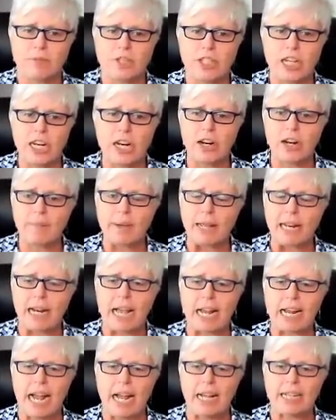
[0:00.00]
Do you know what I mean?
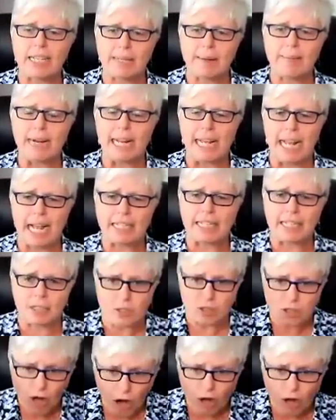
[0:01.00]
Like, I, somebody has
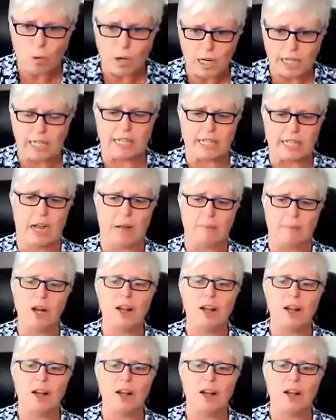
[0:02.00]
talk one at a time.